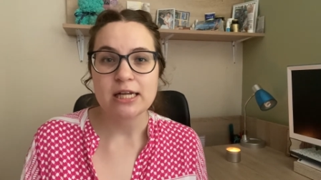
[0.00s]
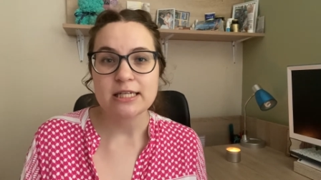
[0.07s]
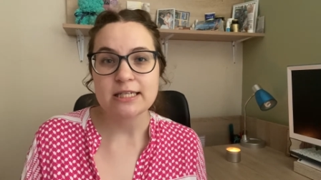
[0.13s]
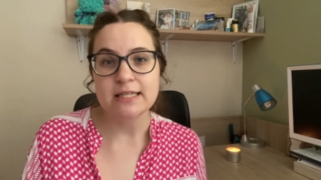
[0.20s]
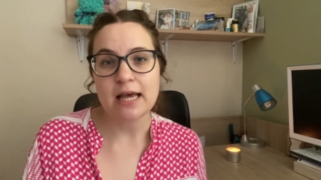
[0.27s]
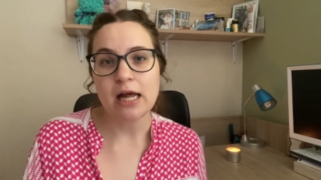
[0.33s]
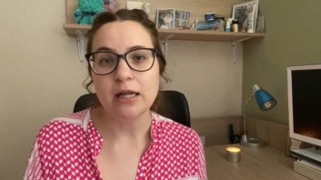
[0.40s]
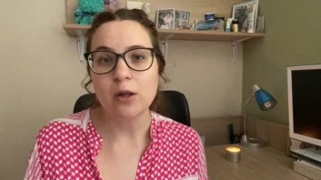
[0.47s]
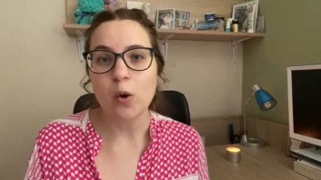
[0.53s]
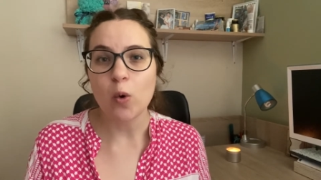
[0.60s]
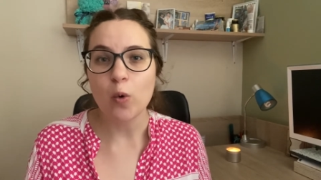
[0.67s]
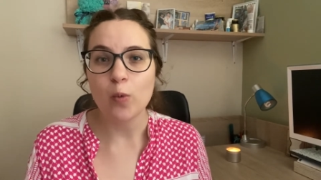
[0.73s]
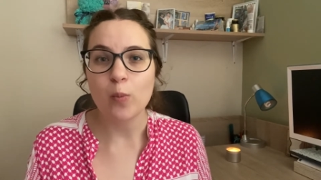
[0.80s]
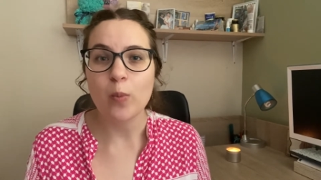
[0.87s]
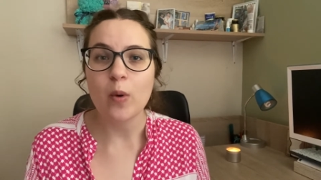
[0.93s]
sell
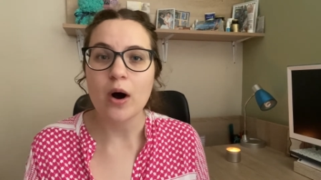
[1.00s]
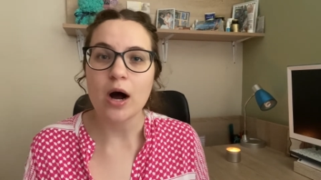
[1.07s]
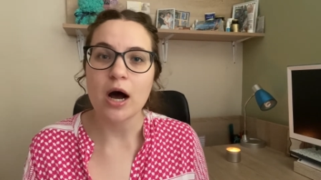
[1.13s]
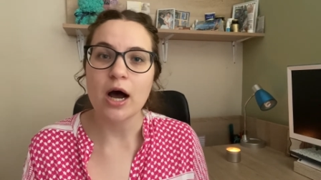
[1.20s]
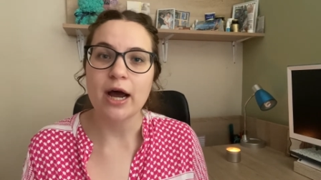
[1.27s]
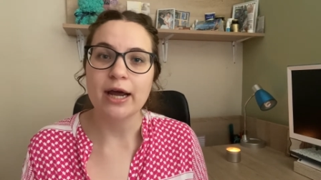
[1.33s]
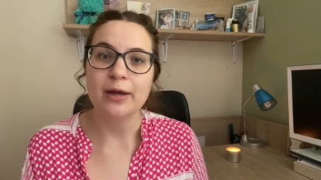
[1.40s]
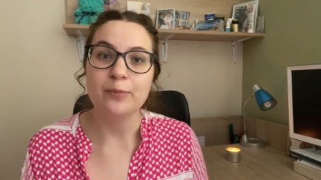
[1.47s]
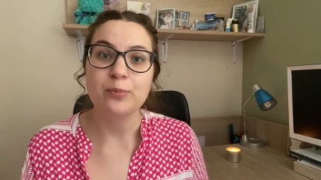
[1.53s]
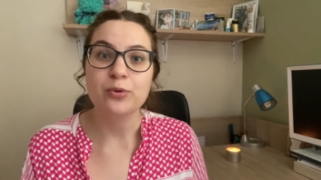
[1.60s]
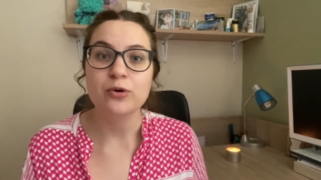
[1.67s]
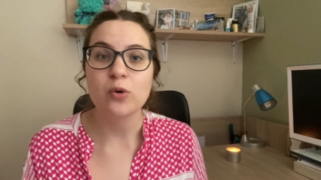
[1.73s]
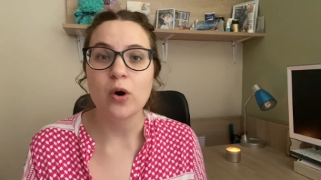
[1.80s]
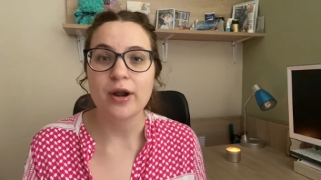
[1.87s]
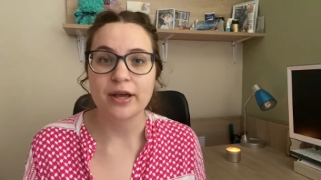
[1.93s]
or buy
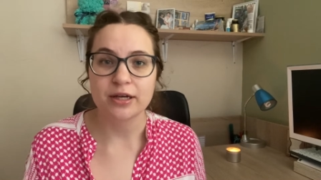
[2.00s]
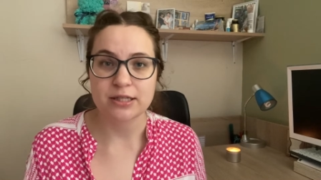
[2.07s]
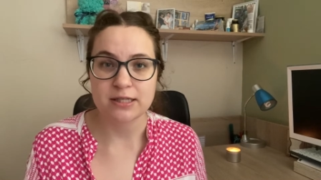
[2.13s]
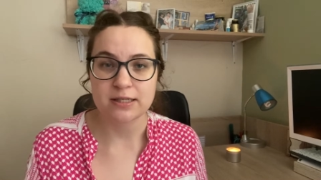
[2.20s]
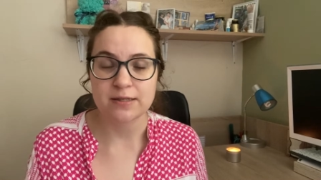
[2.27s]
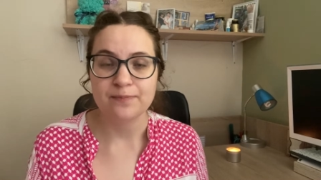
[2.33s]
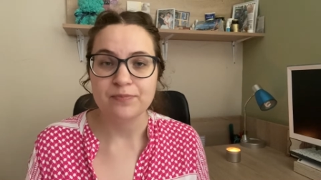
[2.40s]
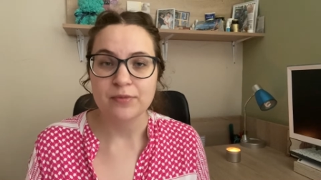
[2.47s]
products.